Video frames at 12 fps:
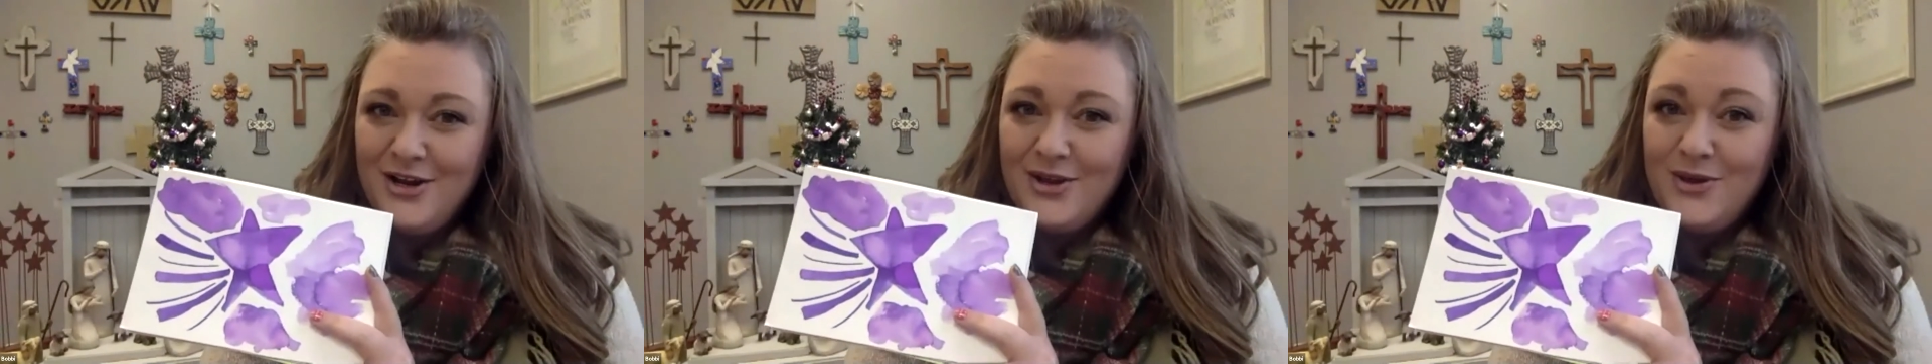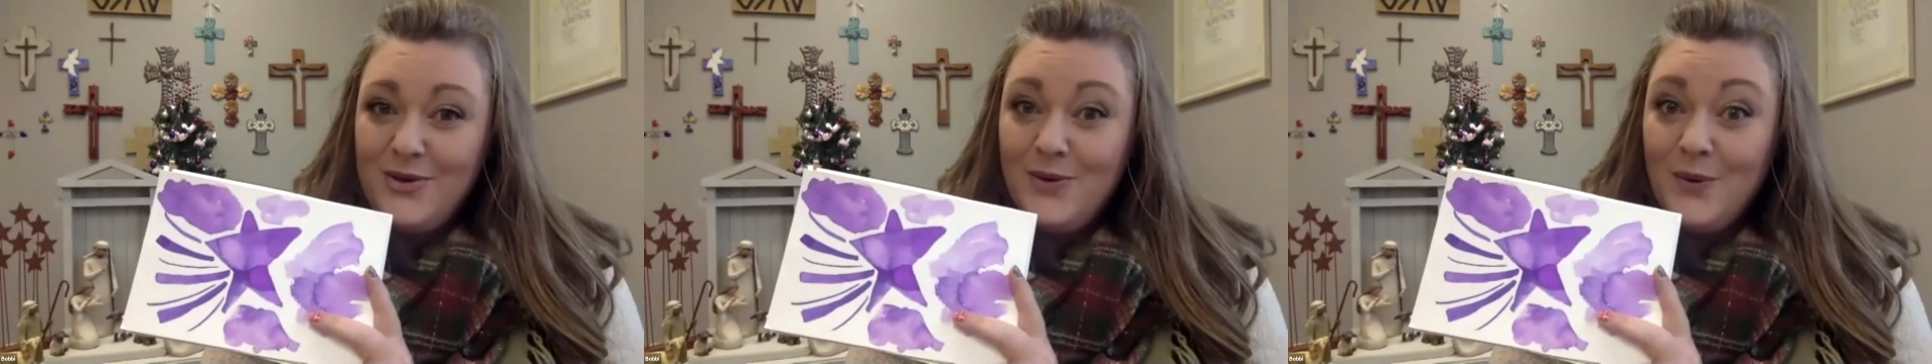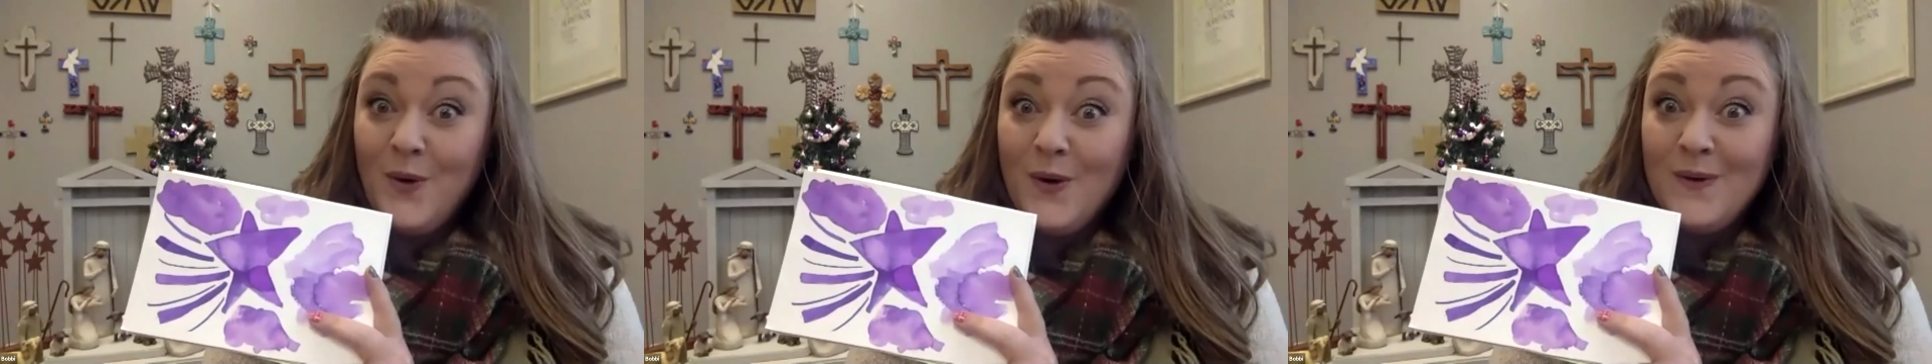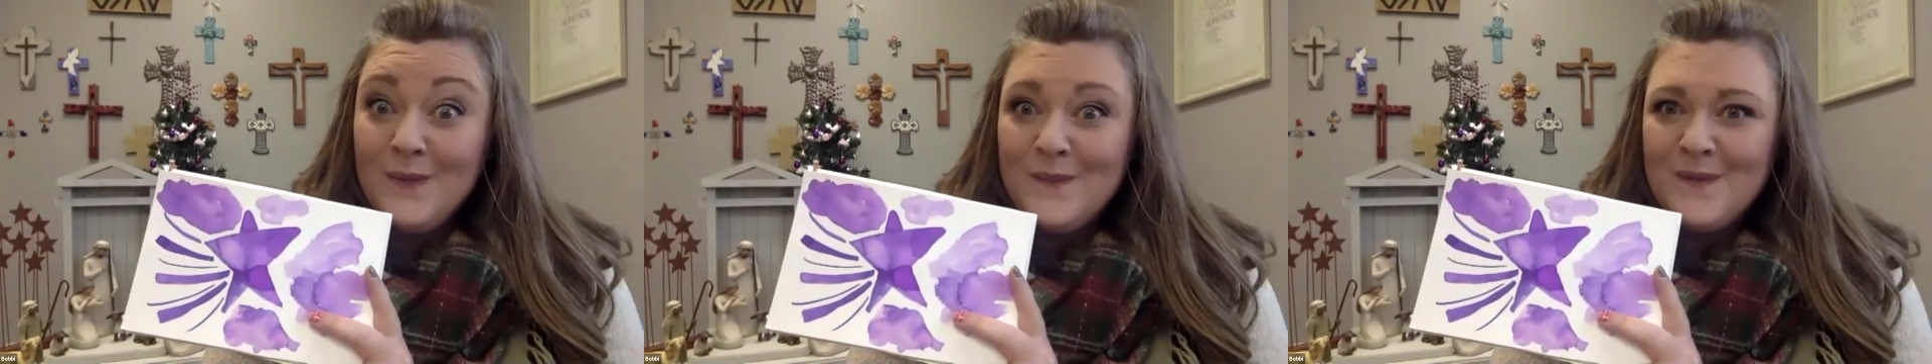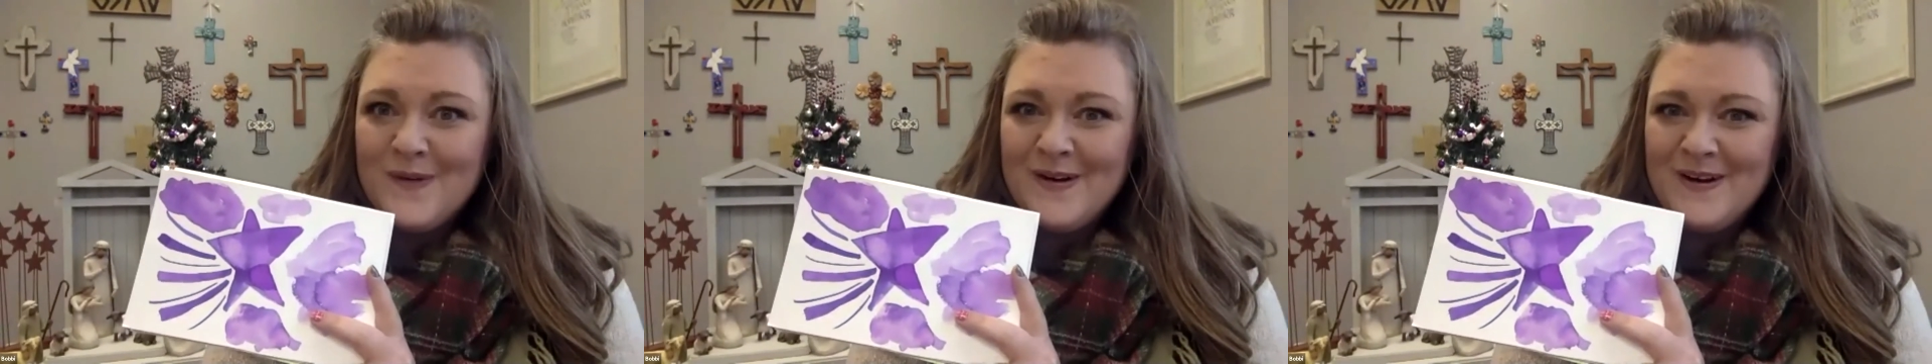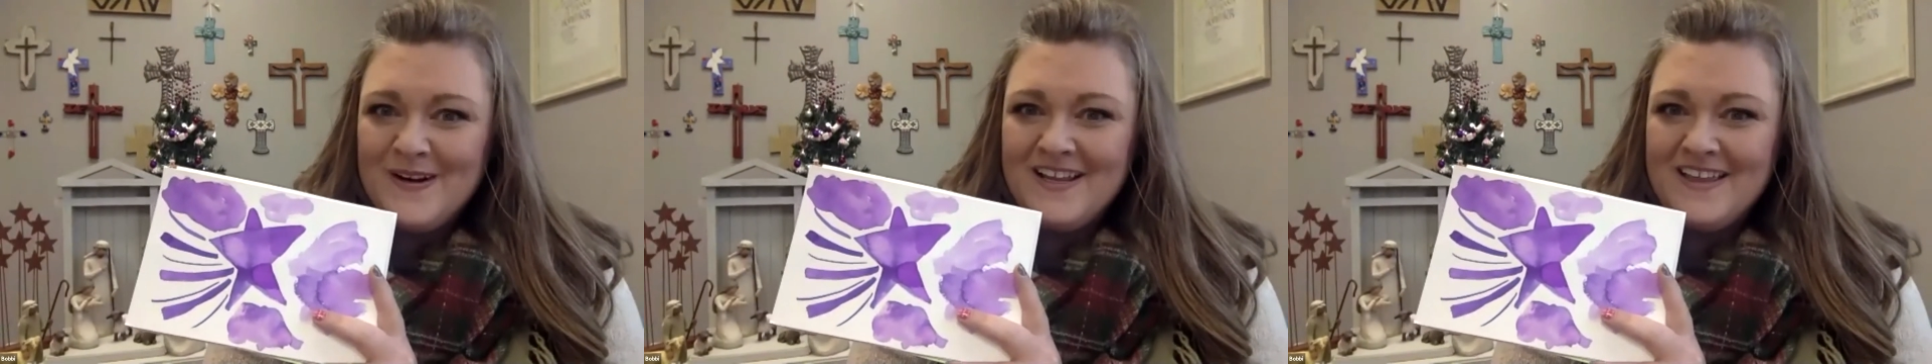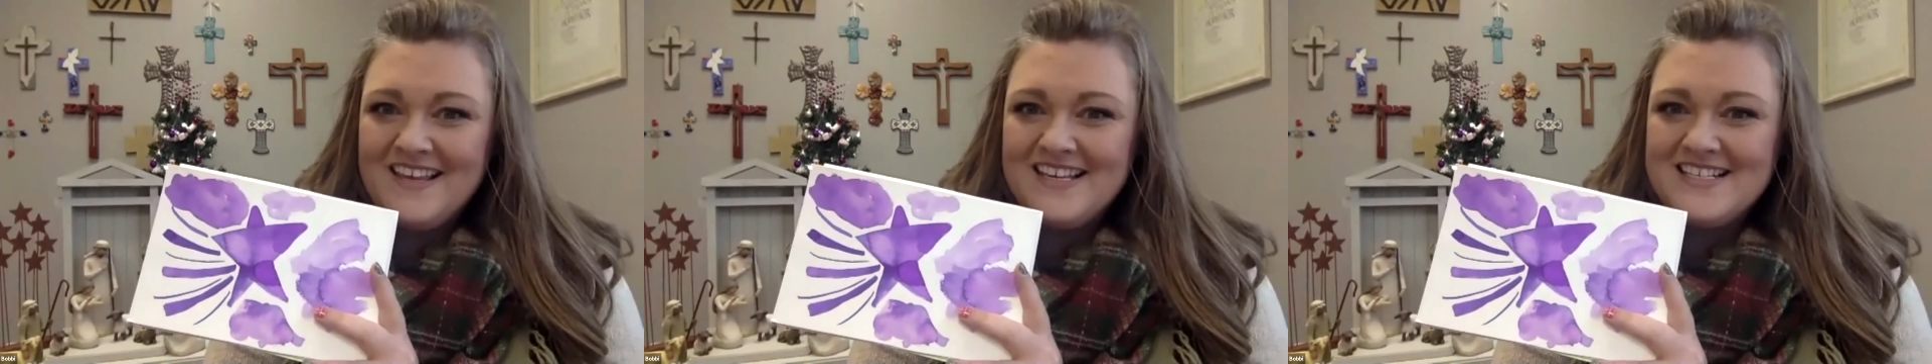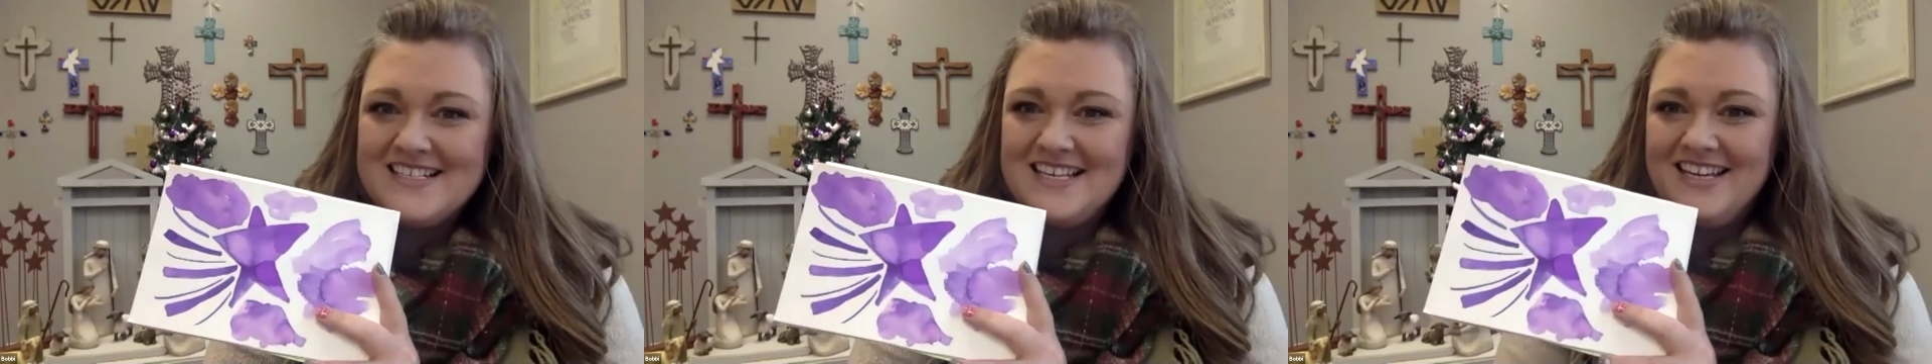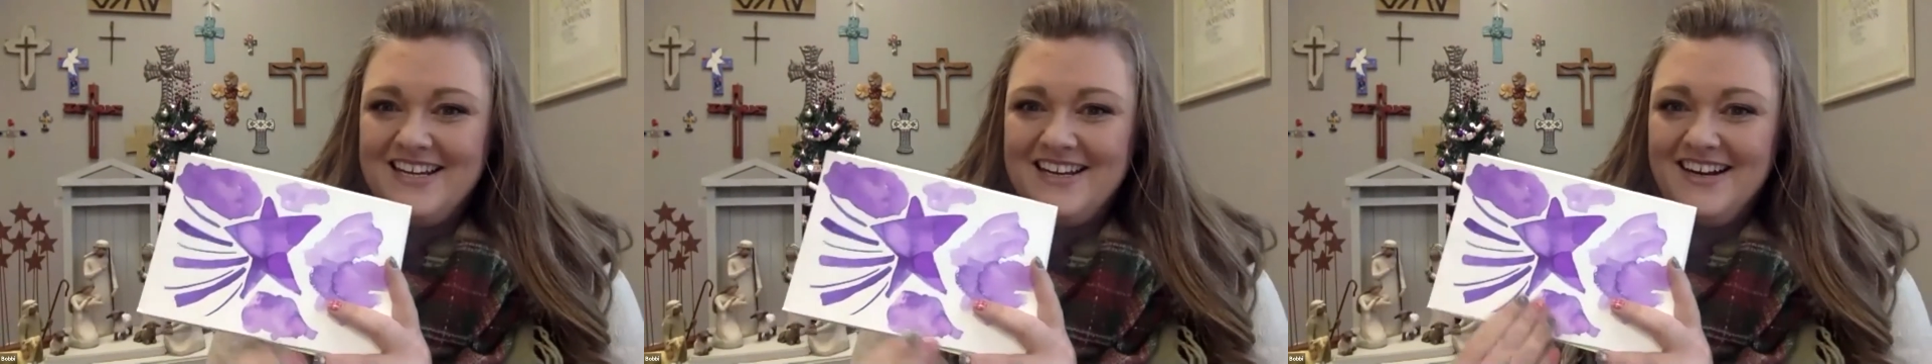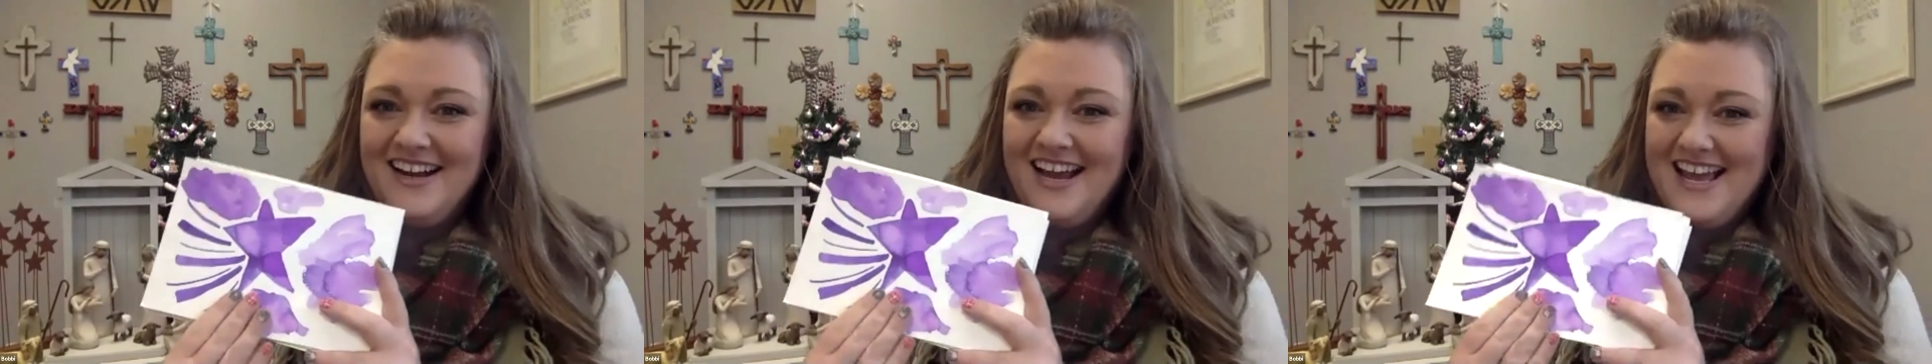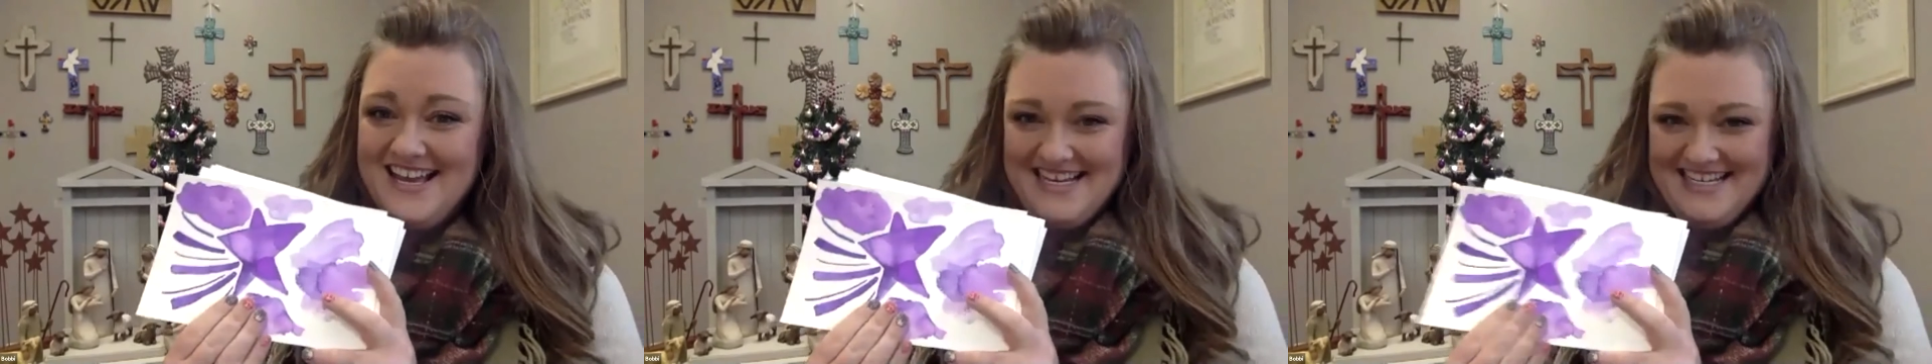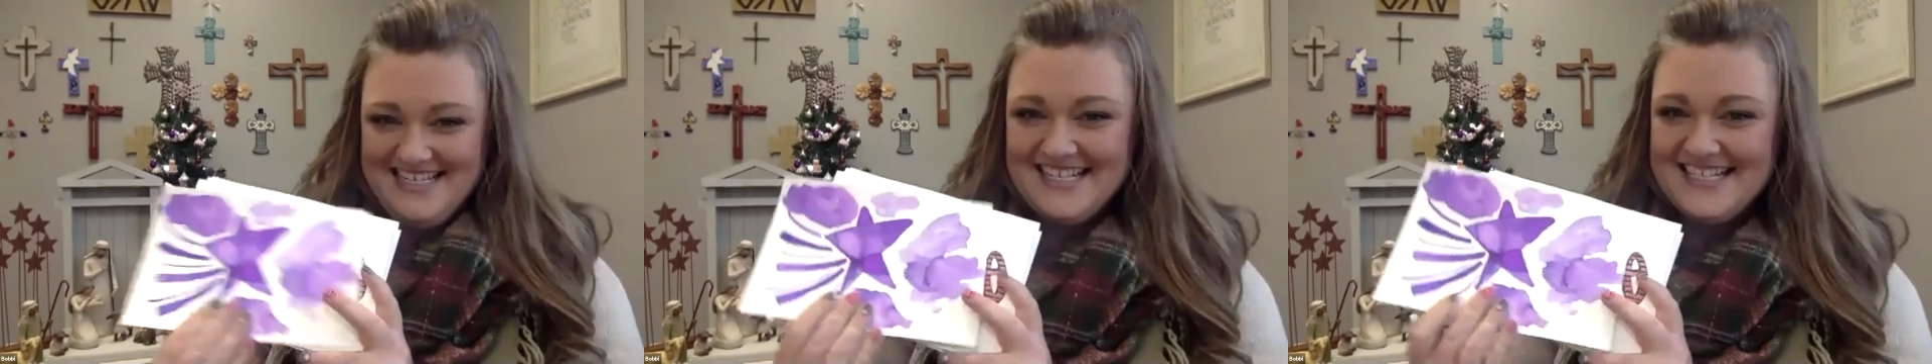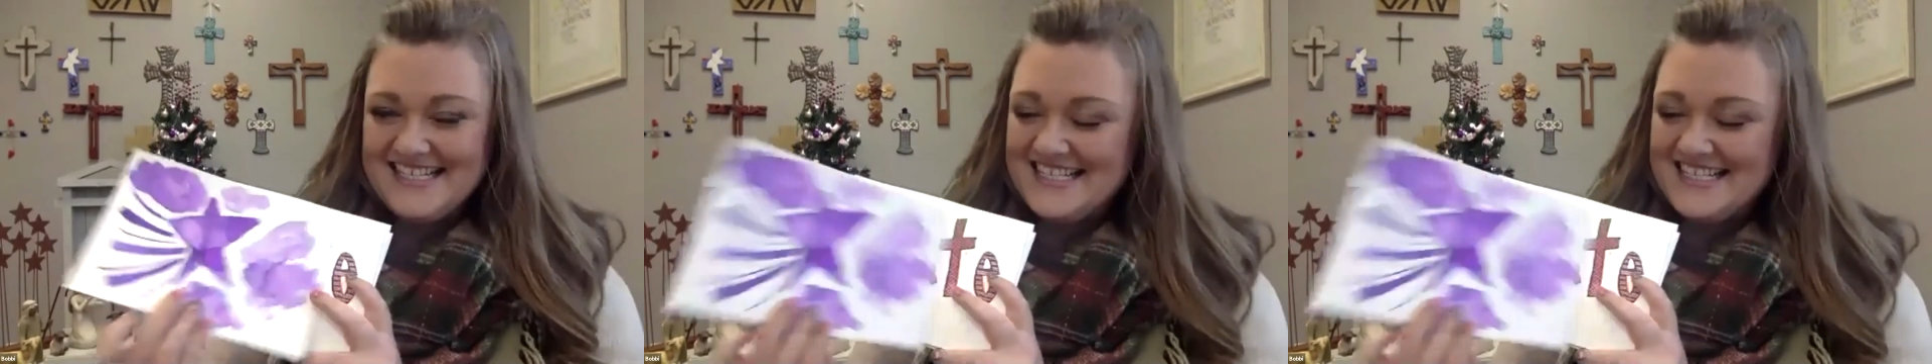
your word this year is